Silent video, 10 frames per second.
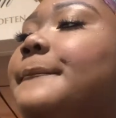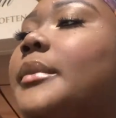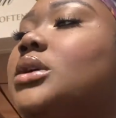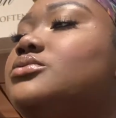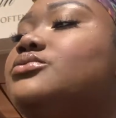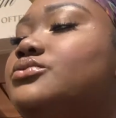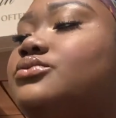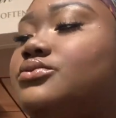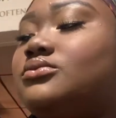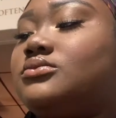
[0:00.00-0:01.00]
and I am
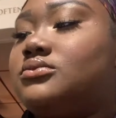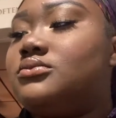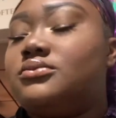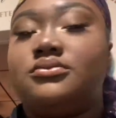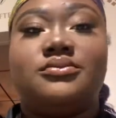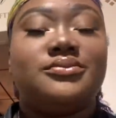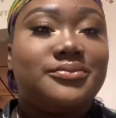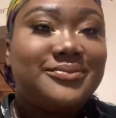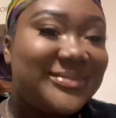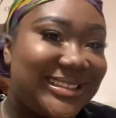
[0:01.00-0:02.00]
pretty much done, y'all.
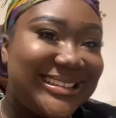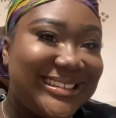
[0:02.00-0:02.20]
This is